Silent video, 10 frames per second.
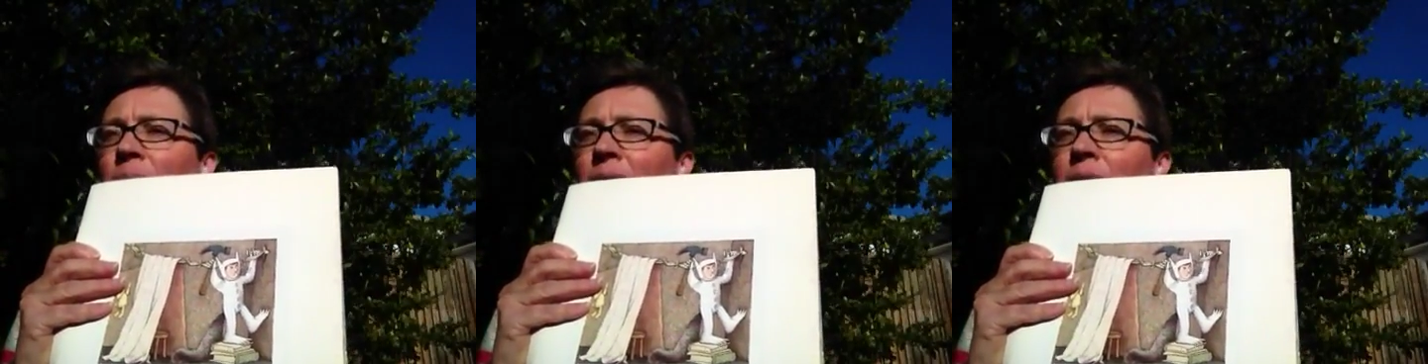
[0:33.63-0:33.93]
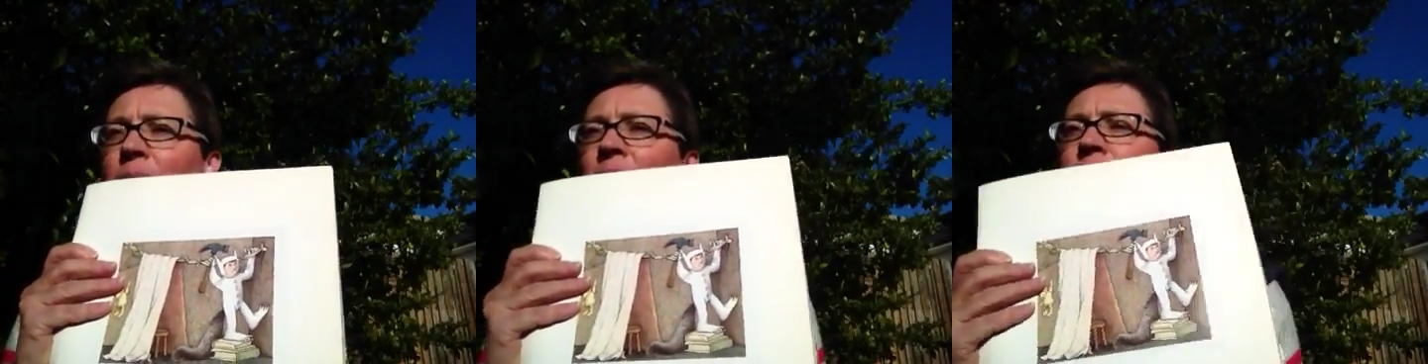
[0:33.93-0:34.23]
made
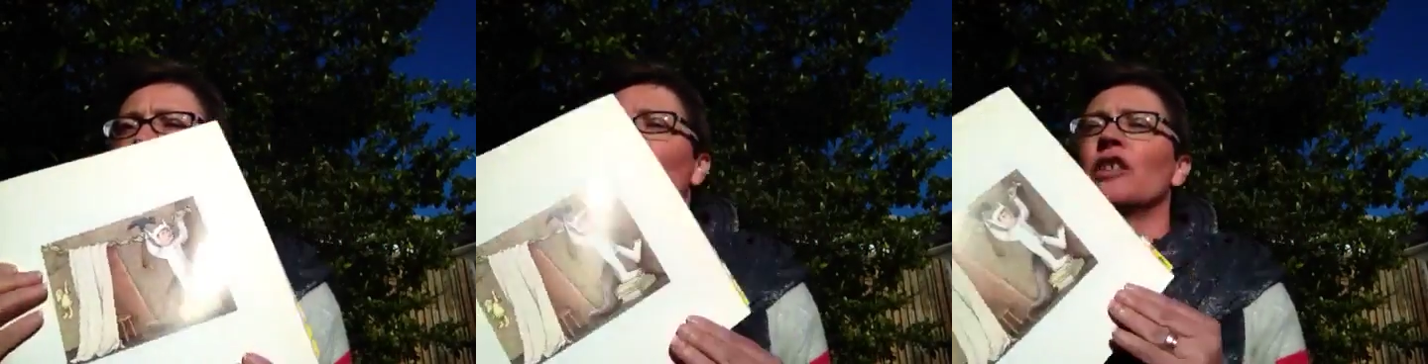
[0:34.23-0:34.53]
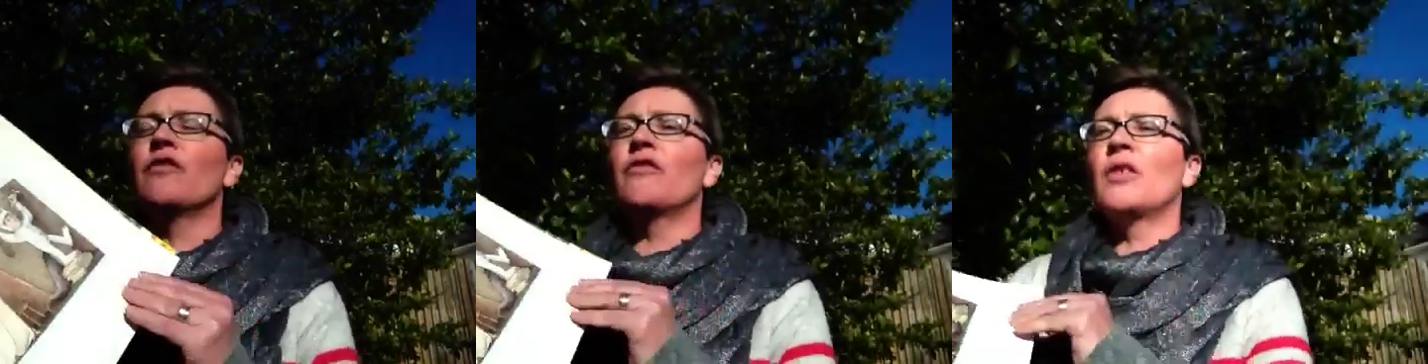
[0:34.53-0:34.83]

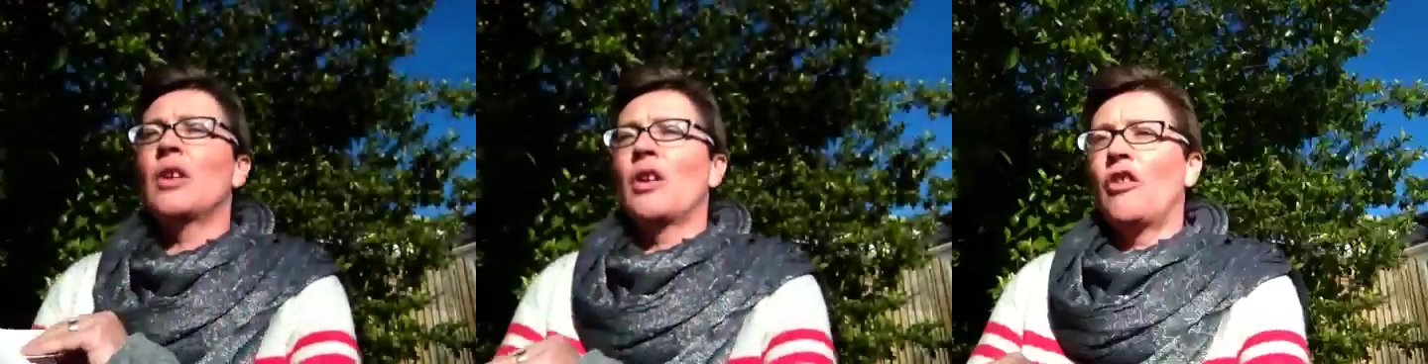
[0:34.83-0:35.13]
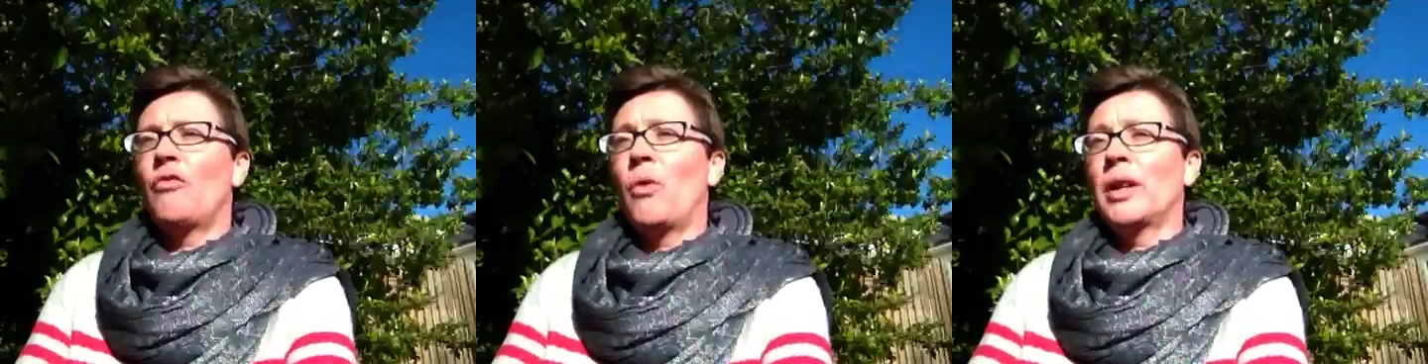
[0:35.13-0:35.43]
mischief
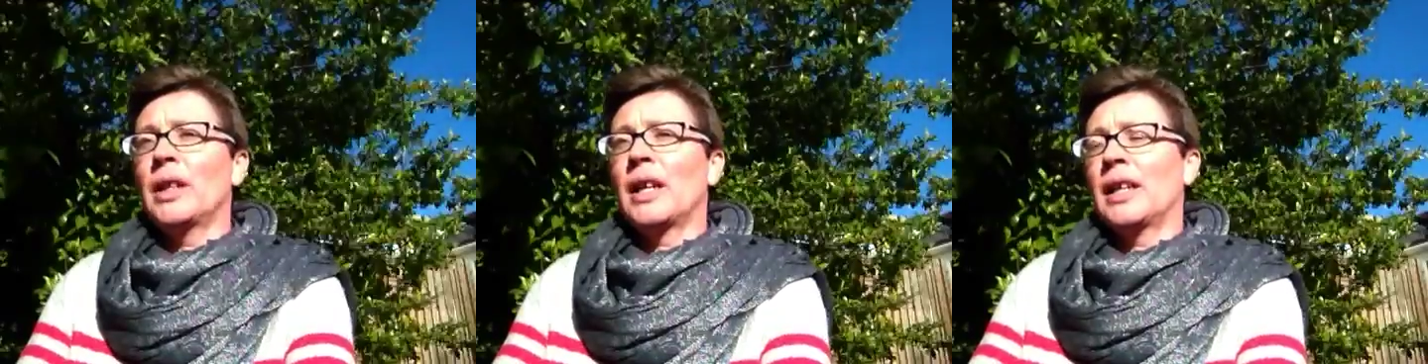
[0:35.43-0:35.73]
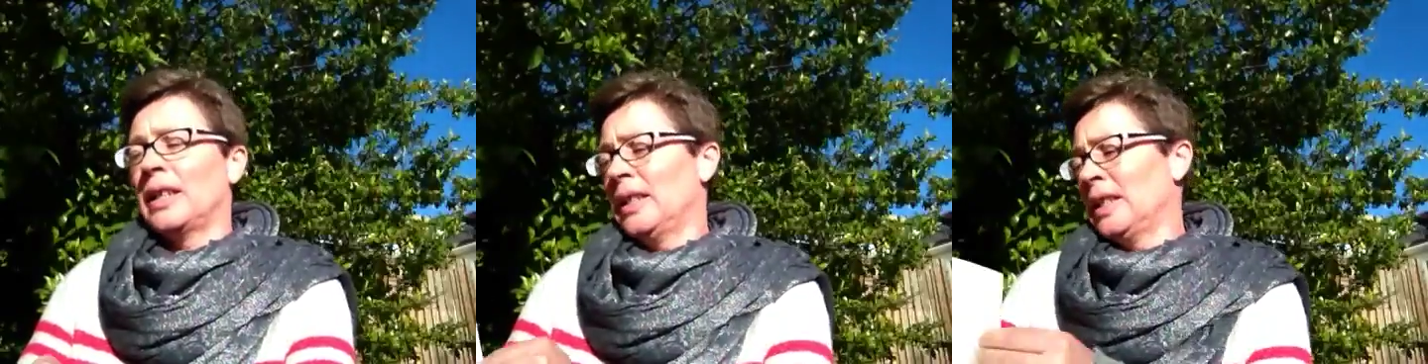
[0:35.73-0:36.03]
of one
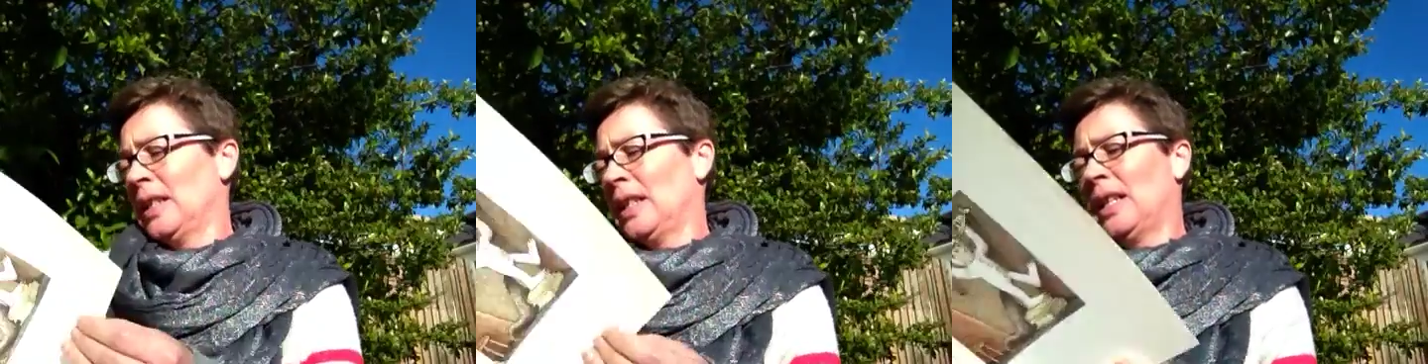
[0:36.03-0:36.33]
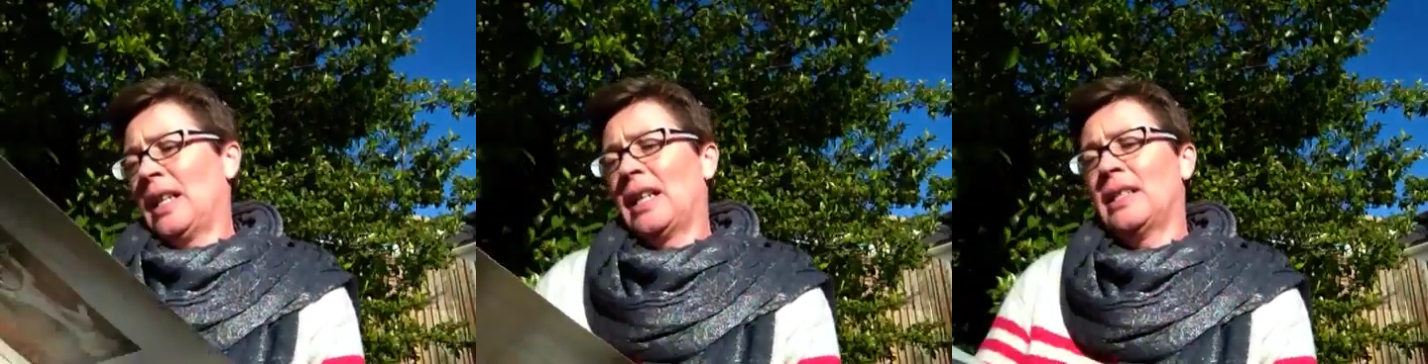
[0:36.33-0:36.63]
kind
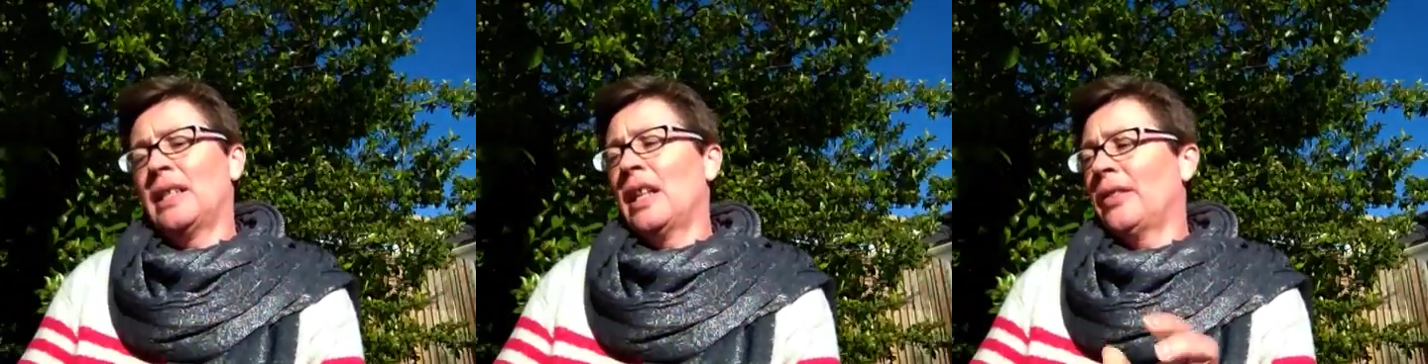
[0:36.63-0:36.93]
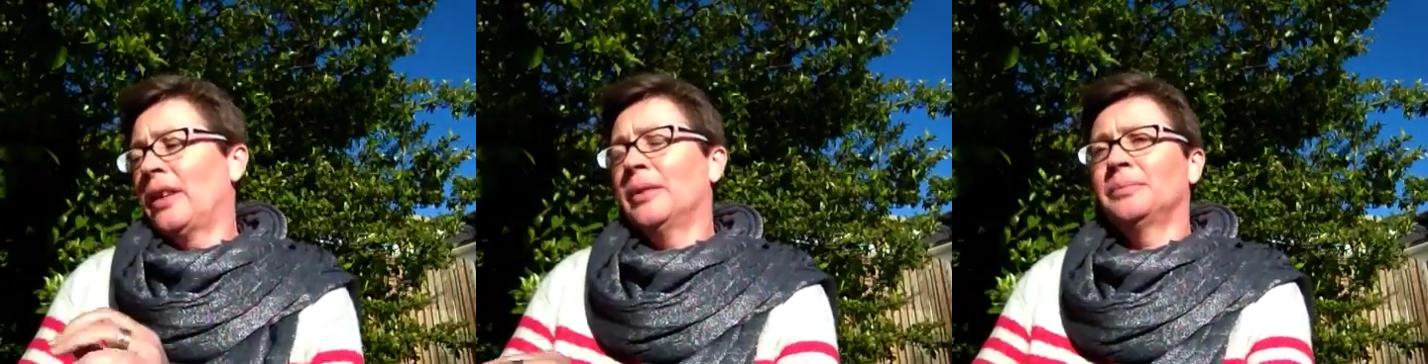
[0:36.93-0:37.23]
and another,